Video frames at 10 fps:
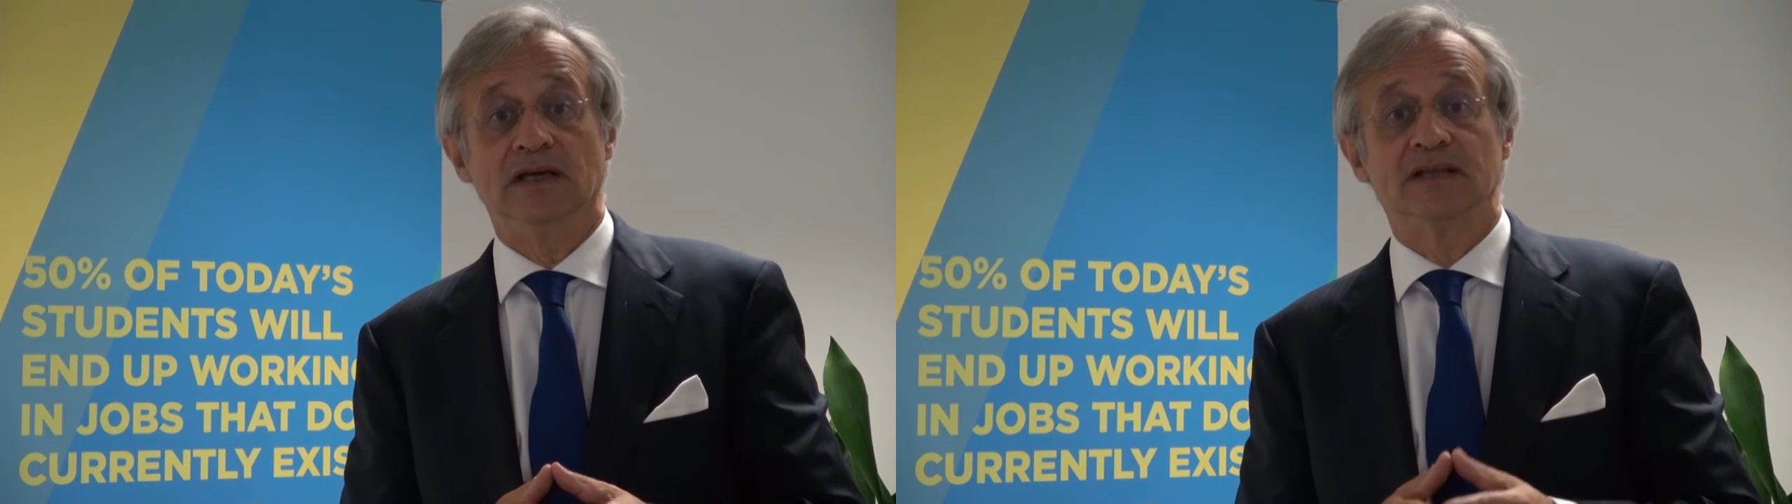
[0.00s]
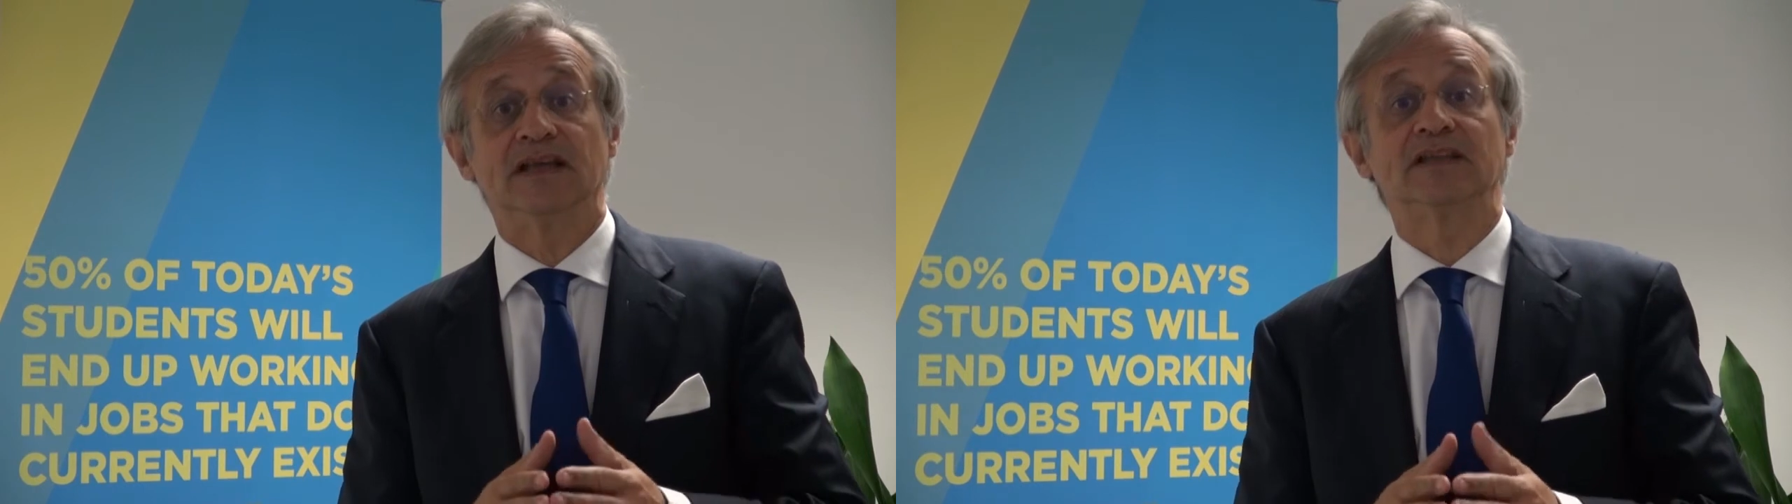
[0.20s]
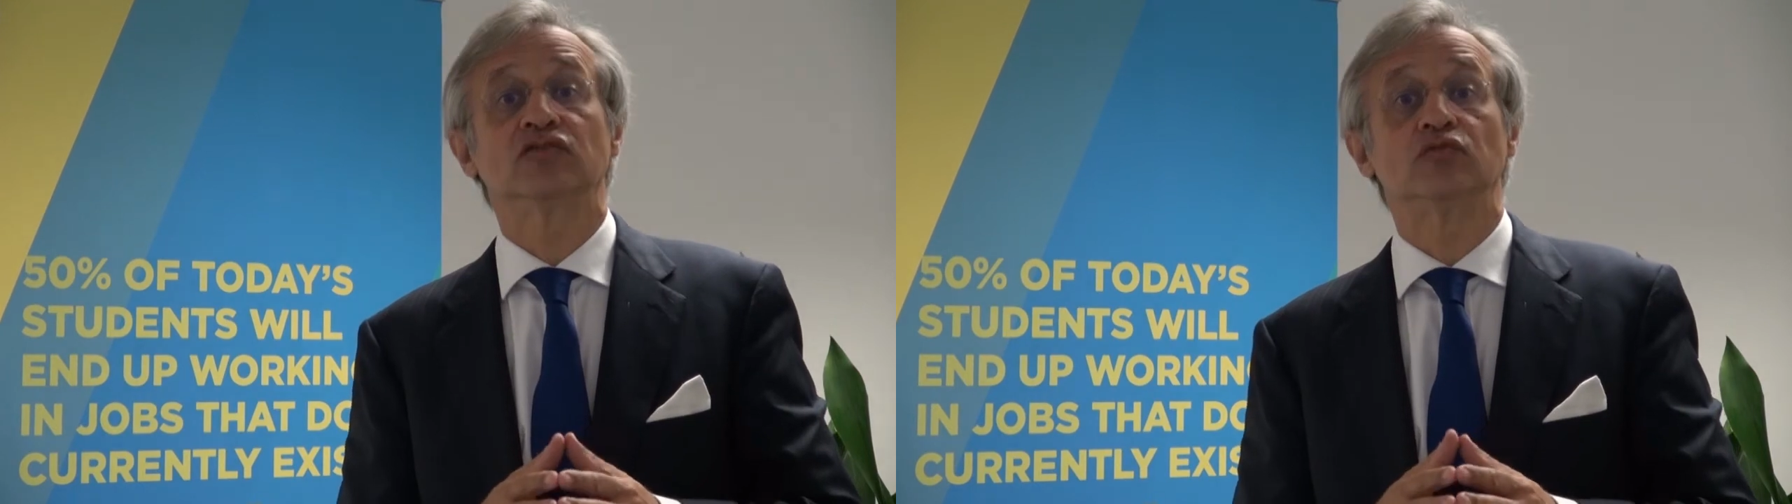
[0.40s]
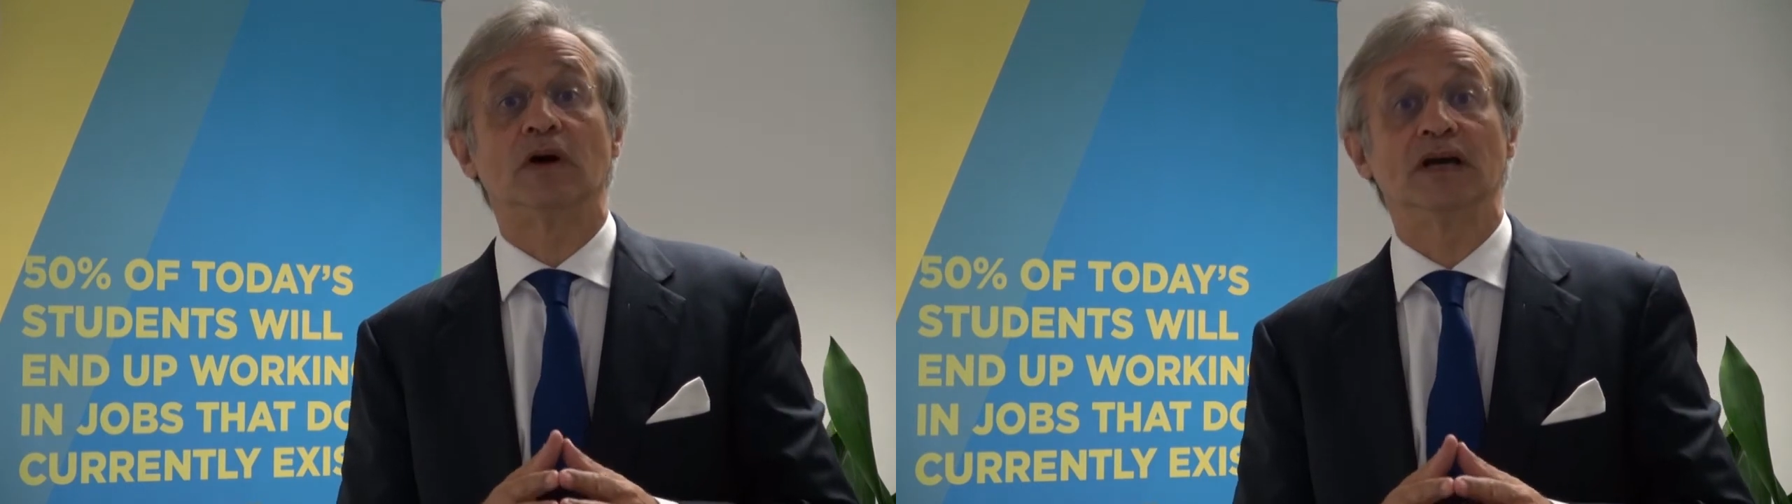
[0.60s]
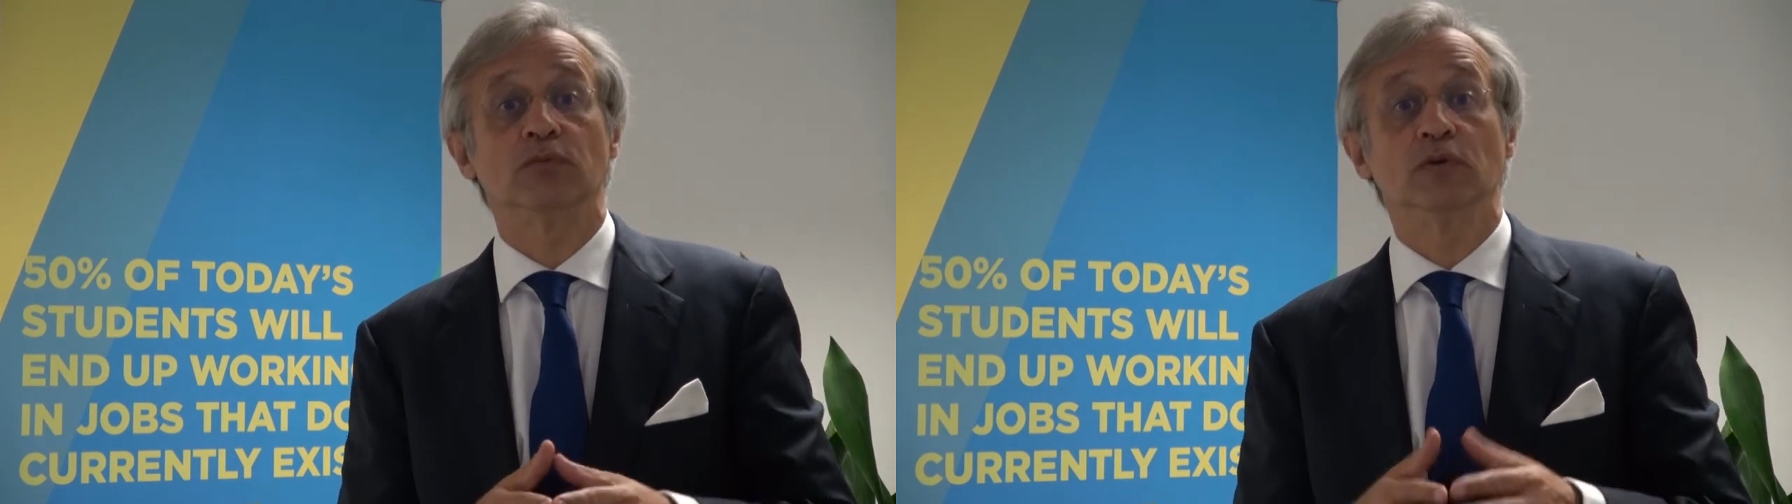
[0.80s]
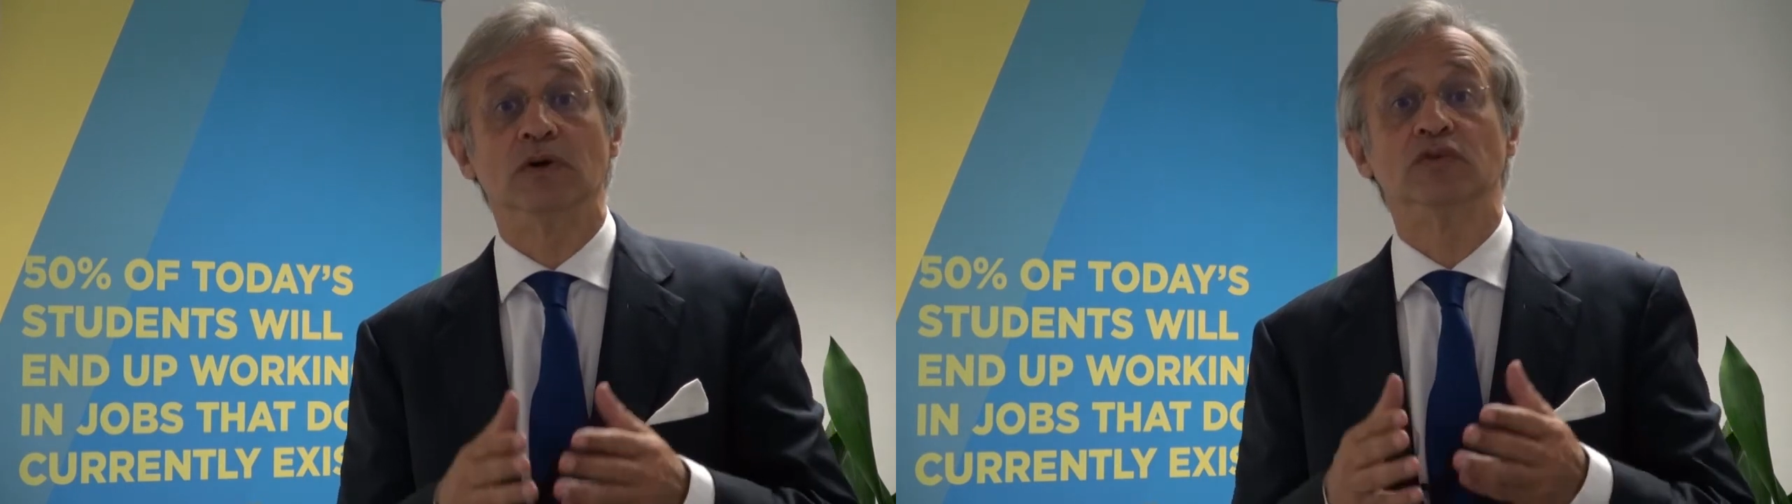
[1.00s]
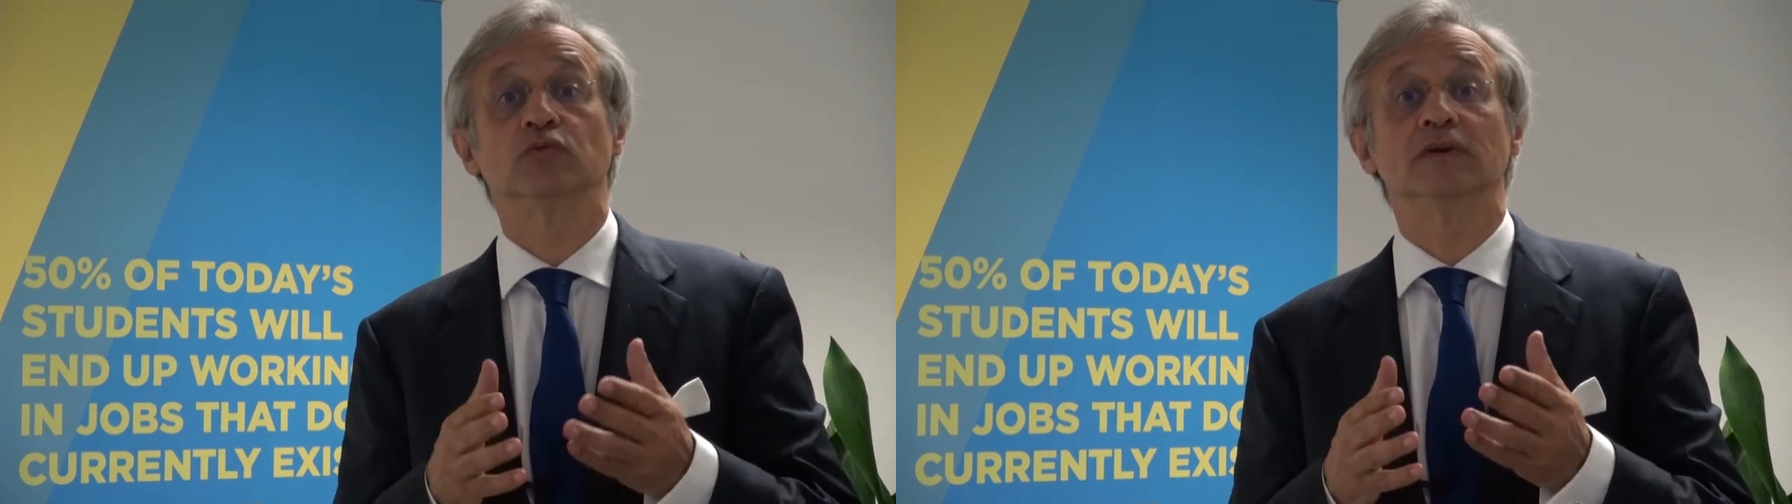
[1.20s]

That is why we want to